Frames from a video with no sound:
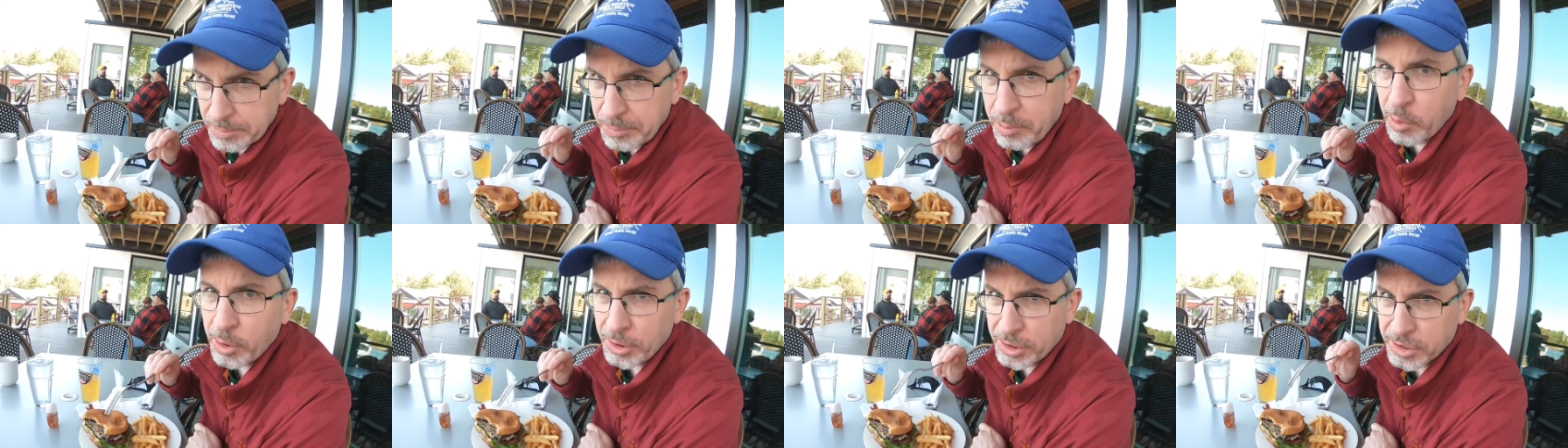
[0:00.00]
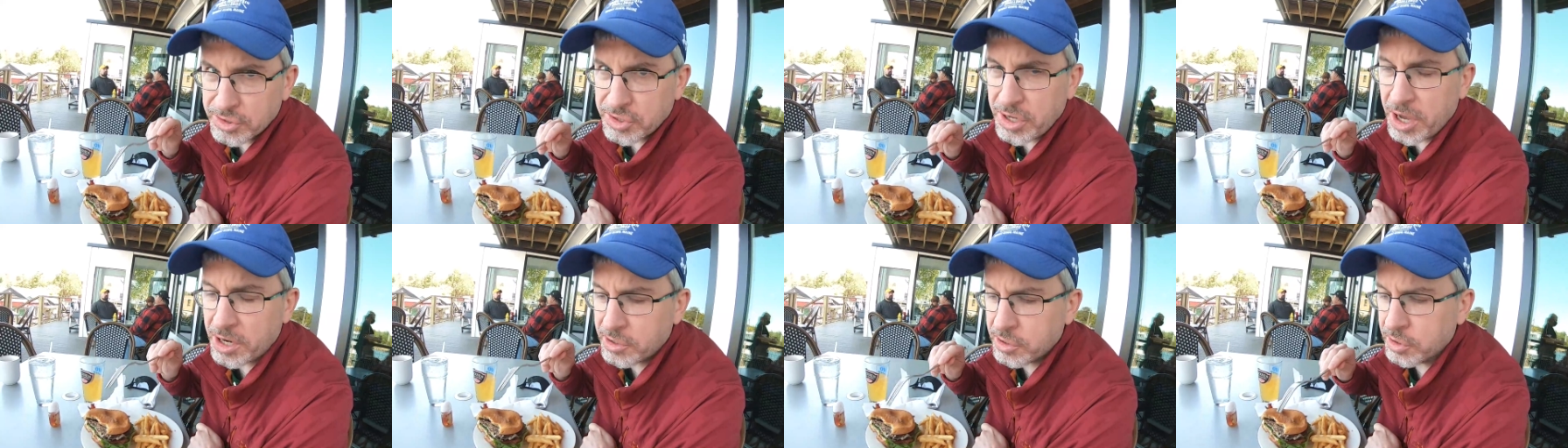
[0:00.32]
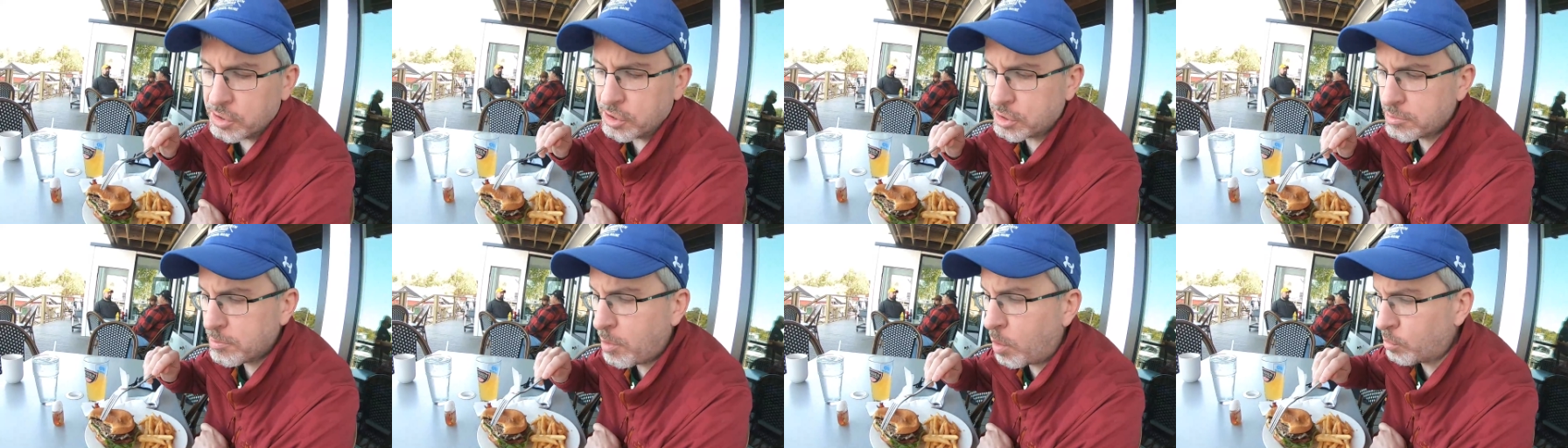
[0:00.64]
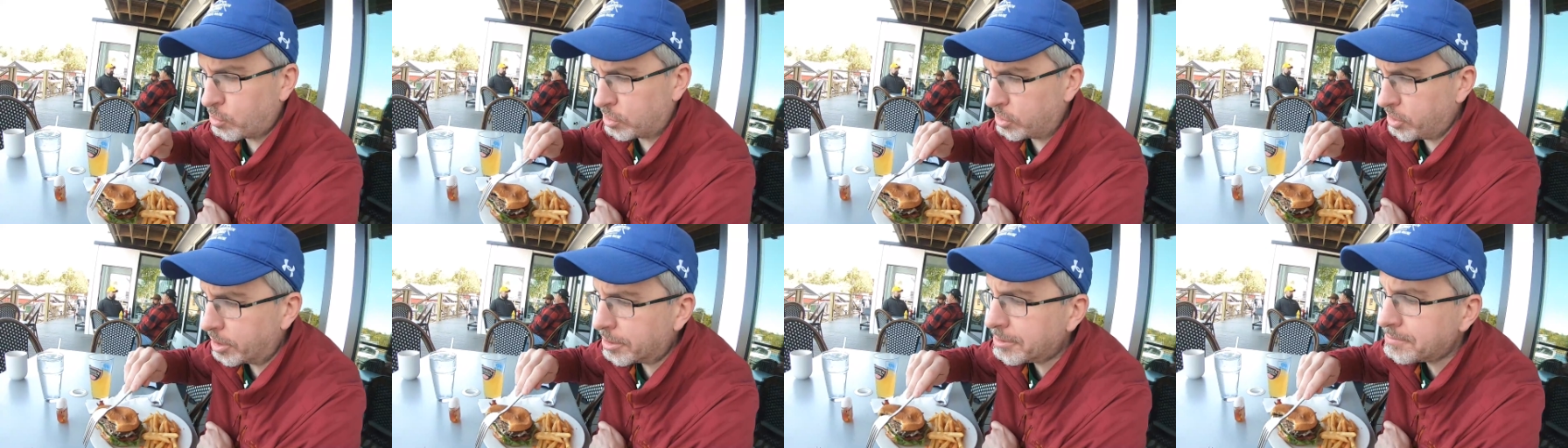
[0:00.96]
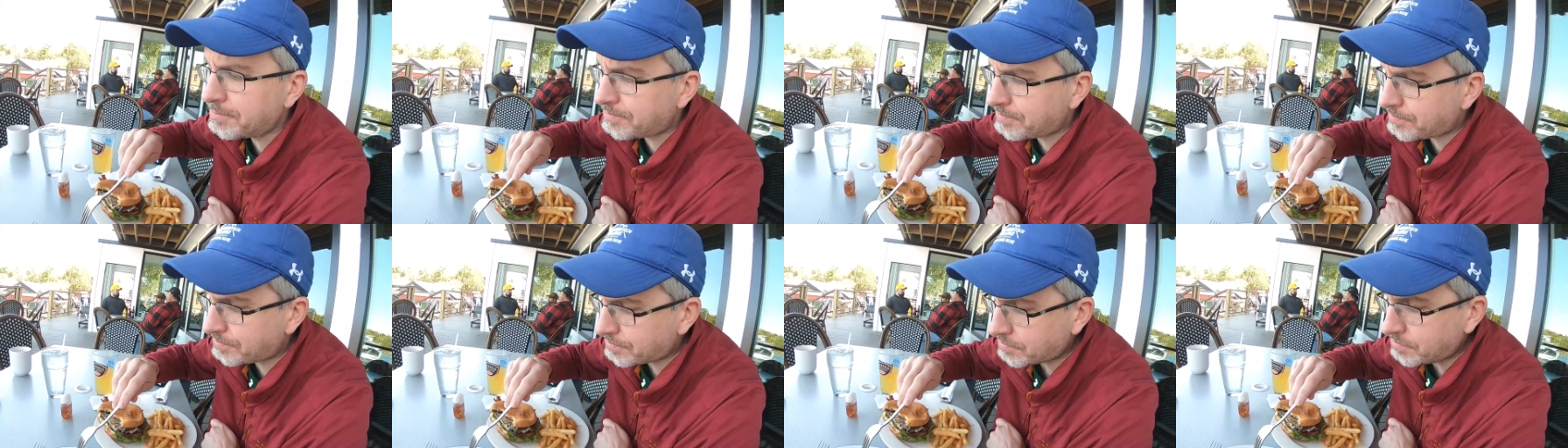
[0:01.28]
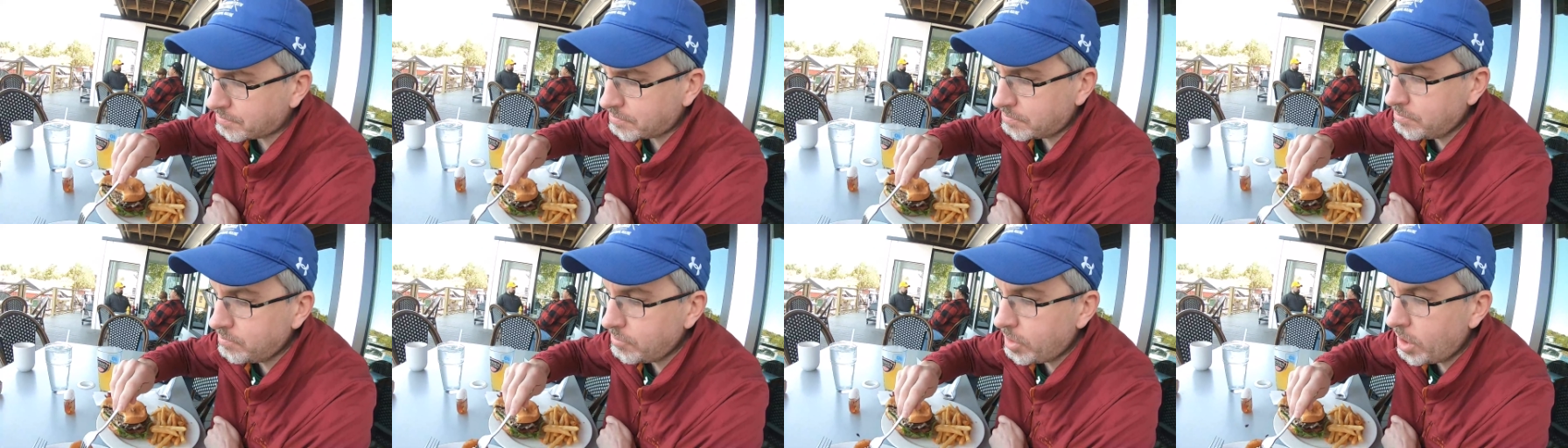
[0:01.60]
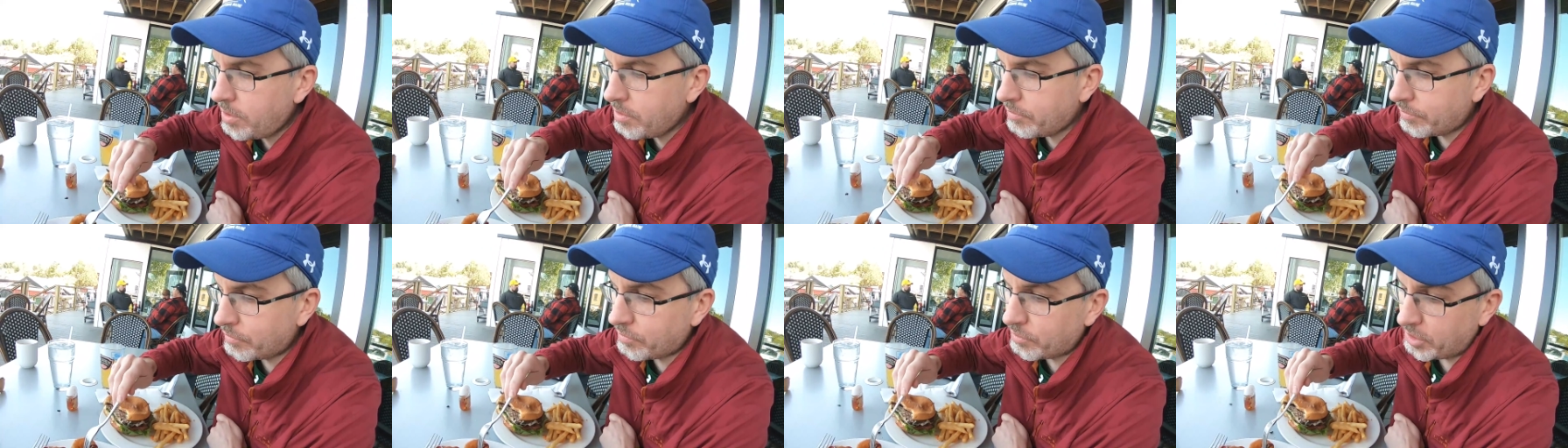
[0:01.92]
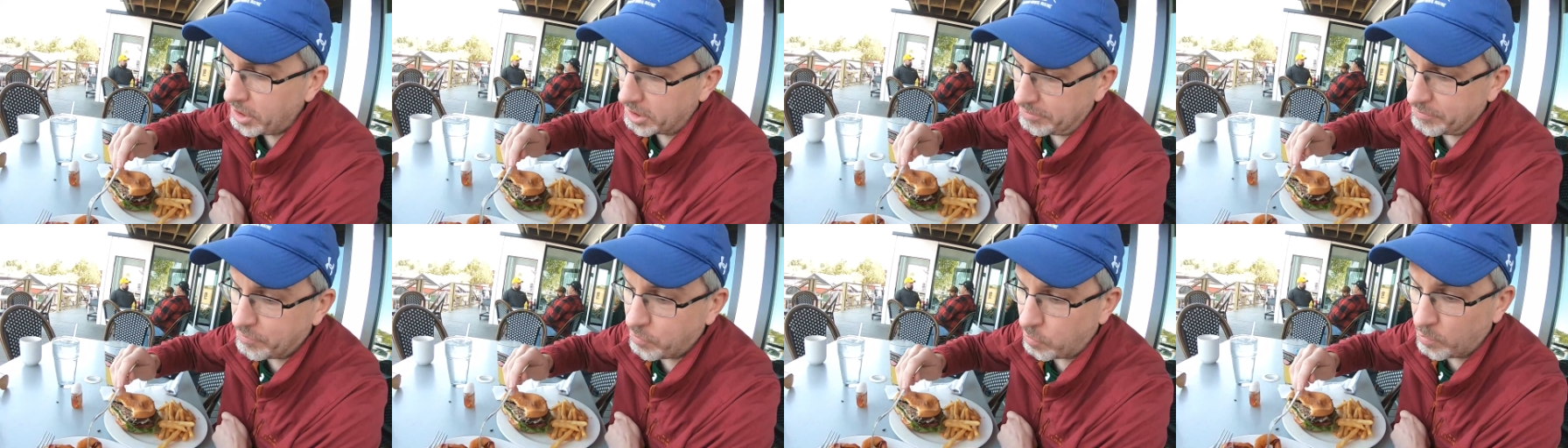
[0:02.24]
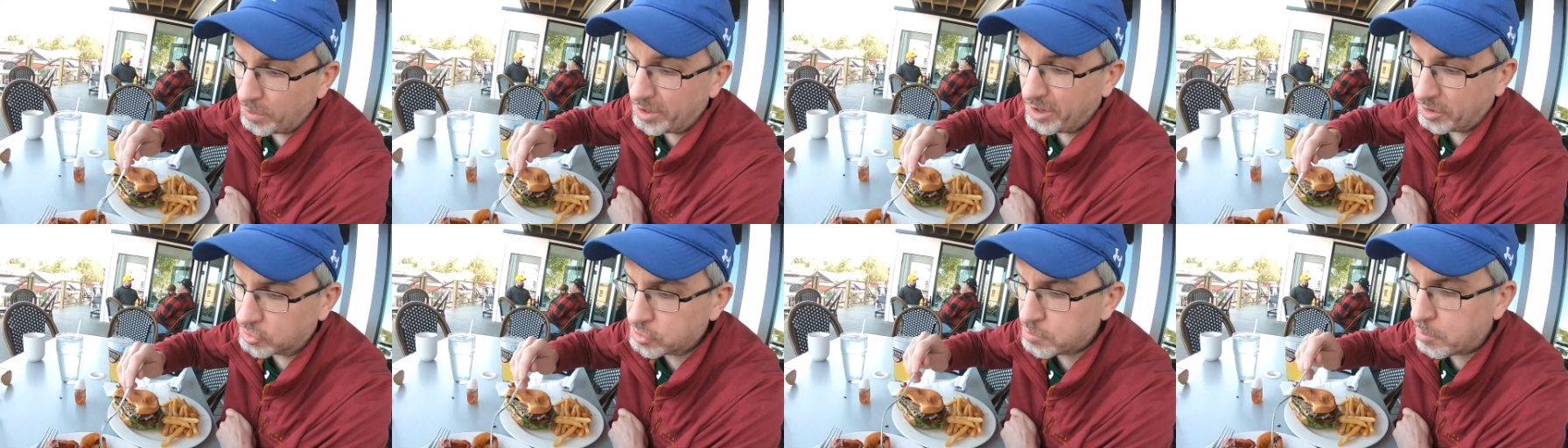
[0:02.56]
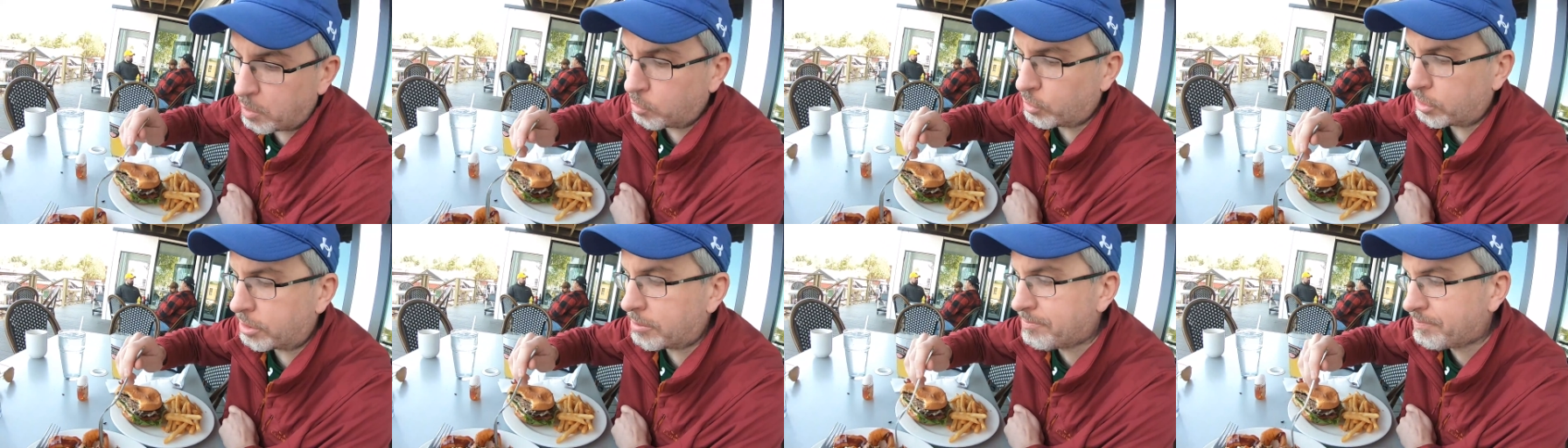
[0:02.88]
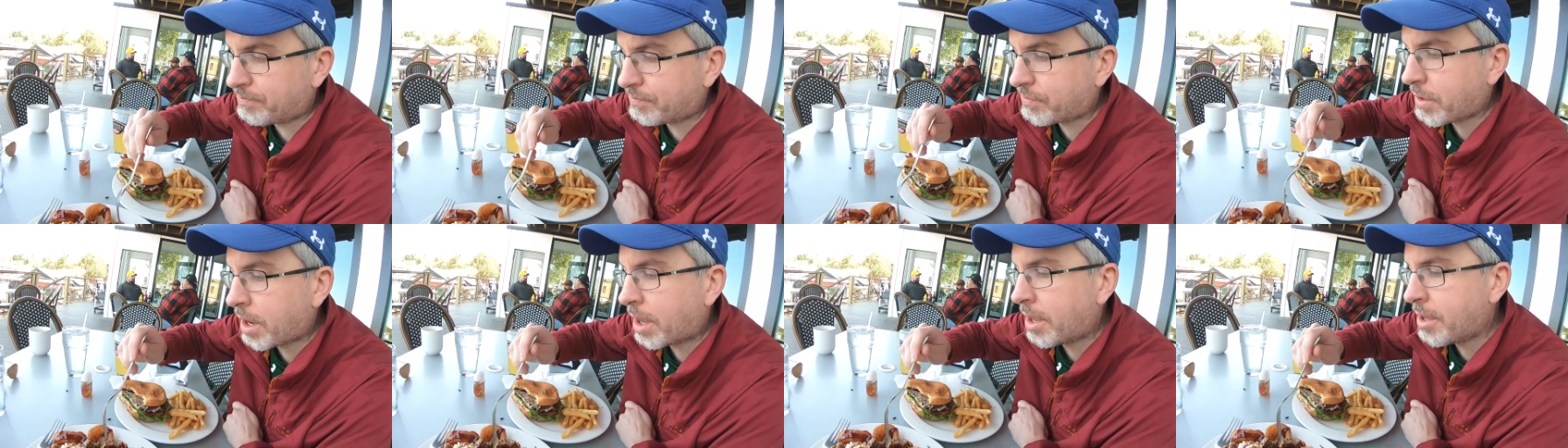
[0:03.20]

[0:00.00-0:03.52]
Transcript: The pork is actually smoked here, like for real smoked. It